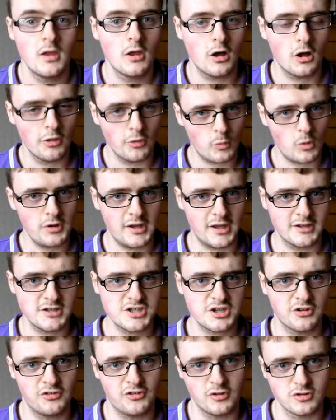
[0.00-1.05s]
On the one hand, she
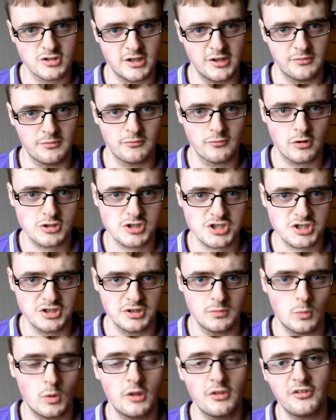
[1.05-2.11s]
can socialise with Rochester,
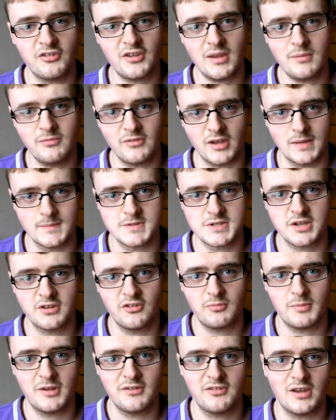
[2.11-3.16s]
while at the same time she can
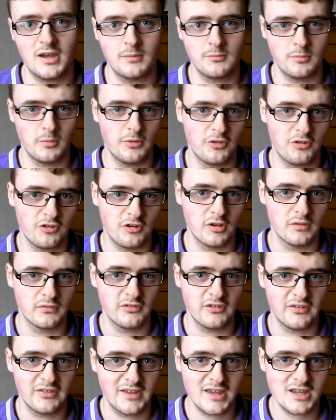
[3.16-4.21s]
spend time with the
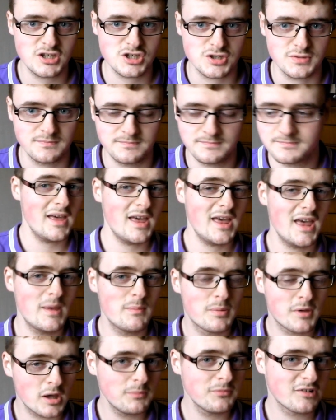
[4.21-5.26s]
servants in the kitchen. It
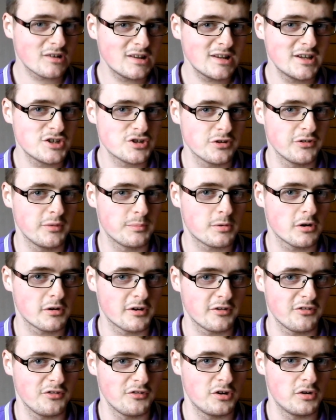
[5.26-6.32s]
becomes clear during the
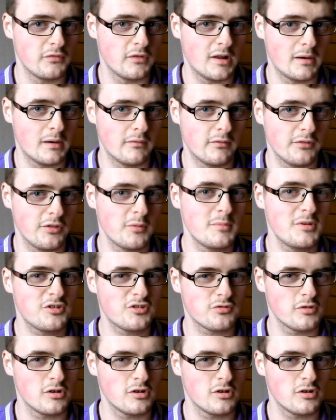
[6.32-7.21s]
progress of the novel, however, that Mr.